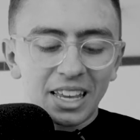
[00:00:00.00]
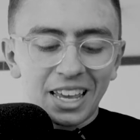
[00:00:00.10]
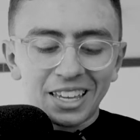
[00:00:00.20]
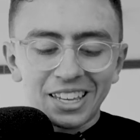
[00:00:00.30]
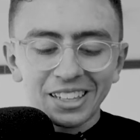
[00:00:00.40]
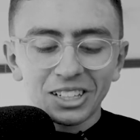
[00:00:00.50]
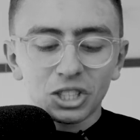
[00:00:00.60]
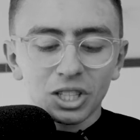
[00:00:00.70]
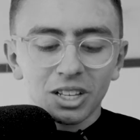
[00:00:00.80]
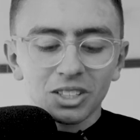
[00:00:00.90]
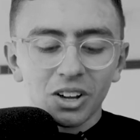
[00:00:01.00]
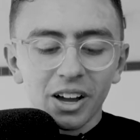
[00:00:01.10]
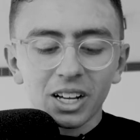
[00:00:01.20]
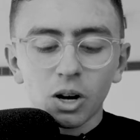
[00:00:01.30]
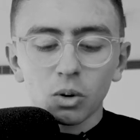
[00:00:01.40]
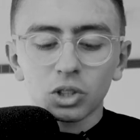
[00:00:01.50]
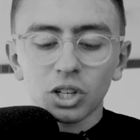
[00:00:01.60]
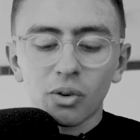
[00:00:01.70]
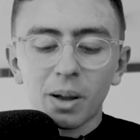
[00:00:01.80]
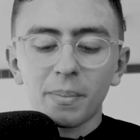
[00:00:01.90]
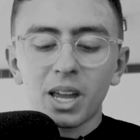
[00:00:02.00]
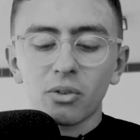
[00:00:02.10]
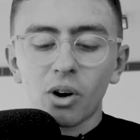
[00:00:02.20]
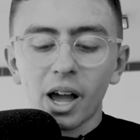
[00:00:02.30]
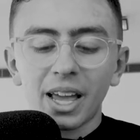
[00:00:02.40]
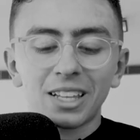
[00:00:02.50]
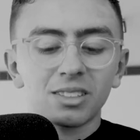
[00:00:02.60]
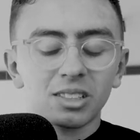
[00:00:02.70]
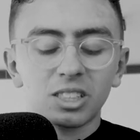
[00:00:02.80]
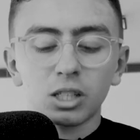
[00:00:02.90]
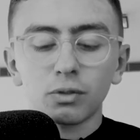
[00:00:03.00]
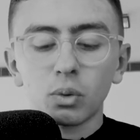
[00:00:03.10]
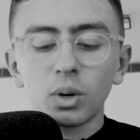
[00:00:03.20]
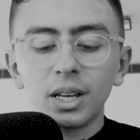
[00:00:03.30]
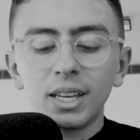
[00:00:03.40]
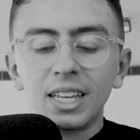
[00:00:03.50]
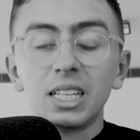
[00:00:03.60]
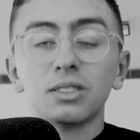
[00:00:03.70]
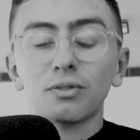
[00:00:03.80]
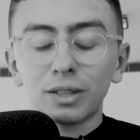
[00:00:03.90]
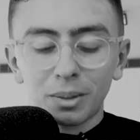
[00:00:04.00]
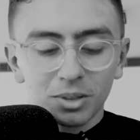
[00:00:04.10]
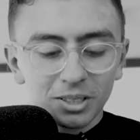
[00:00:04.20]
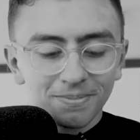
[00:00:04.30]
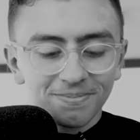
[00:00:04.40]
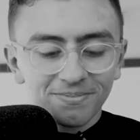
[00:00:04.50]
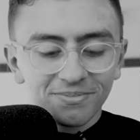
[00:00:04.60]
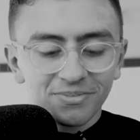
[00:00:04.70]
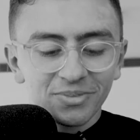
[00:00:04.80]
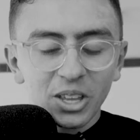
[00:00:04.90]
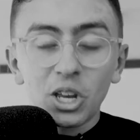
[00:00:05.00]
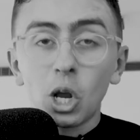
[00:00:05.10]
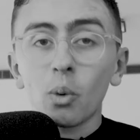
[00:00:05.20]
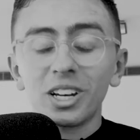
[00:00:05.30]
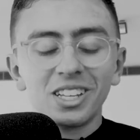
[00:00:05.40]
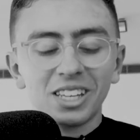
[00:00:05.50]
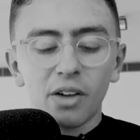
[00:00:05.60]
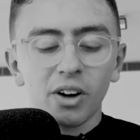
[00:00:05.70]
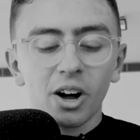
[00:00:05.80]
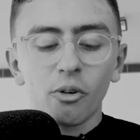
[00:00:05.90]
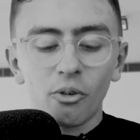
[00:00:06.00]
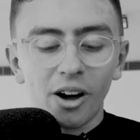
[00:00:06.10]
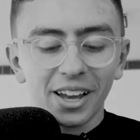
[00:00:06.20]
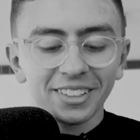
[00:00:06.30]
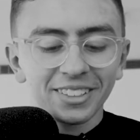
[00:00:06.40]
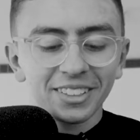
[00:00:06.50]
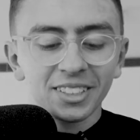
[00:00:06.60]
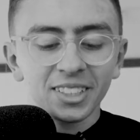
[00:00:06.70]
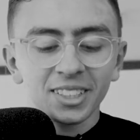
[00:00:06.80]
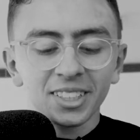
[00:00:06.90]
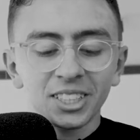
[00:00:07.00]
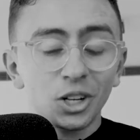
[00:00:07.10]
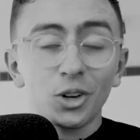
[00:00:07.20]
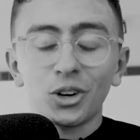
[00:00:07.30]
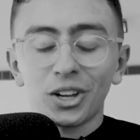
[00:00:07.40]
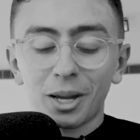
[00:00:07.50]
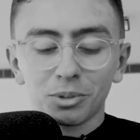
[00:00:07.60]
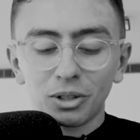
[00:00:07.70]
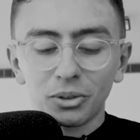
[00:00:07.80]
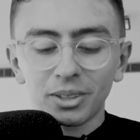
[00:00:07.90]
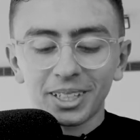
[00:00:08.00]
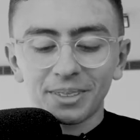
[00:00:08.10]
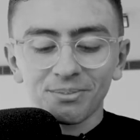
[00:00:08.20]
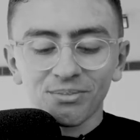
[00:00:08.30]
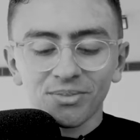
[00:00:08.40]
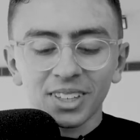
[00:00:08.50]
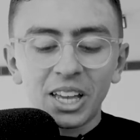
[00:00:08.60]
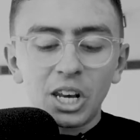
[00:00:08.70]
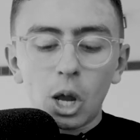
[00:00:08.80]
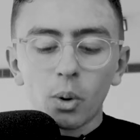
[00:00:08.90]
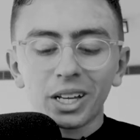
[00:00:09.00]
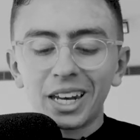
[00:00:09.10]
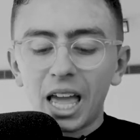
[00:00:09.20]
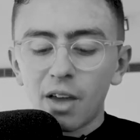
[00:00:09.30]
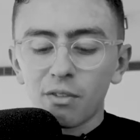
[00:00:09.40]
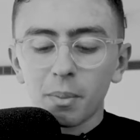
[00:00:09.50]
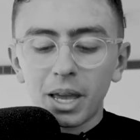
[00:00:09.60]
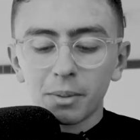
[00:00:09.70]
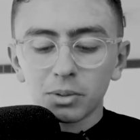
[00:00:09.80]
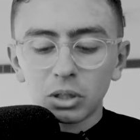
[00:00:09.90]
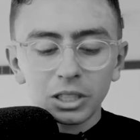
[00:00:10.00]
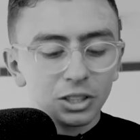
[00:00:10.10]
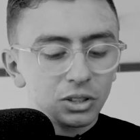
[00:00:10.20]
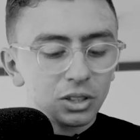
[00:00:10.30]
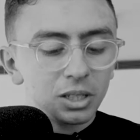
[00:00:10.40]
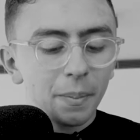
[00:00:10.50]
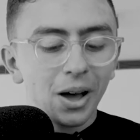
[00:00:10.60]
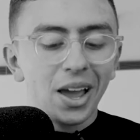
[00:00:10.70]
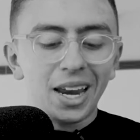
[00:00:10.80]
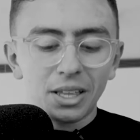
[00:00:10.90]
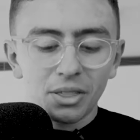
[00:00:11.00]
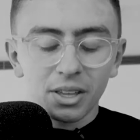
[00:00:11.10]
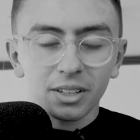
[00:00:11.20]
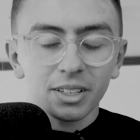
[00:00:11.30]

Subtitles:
In Gillage, the entire culture around being right and successful is flipped. No one is ever right. No, not absolutely. No one can ever be absolutely certain about anything.